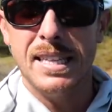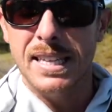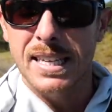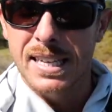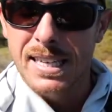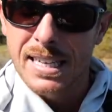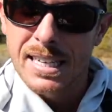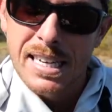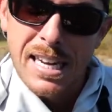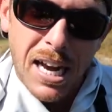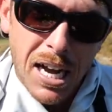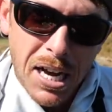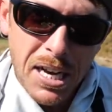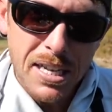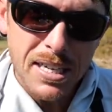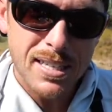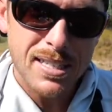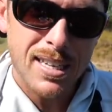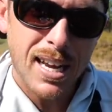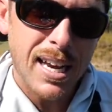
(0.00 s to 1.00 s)
the
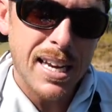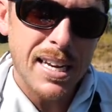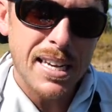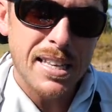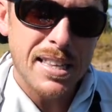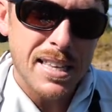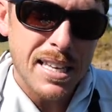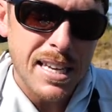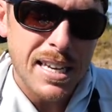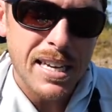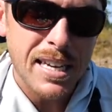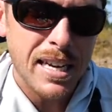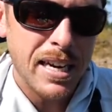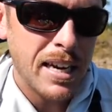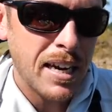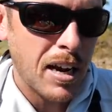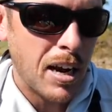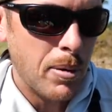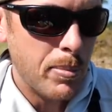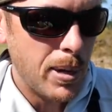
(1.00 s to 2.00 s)
non-exciting
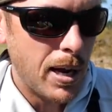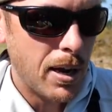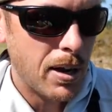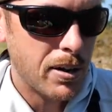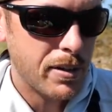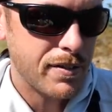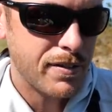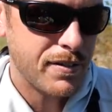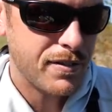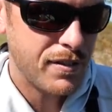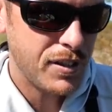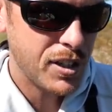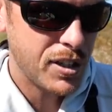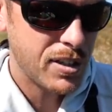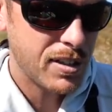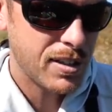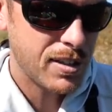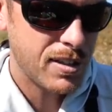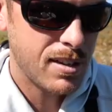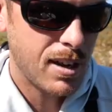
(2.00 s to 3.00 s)
thing about
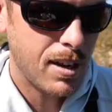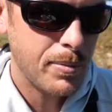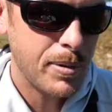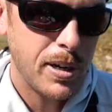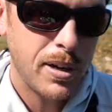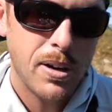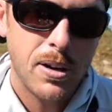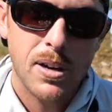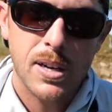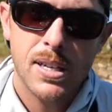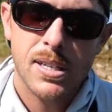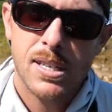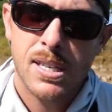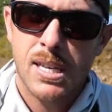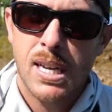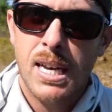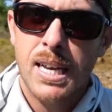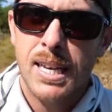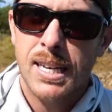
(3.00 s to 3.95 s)
fishing this time of year is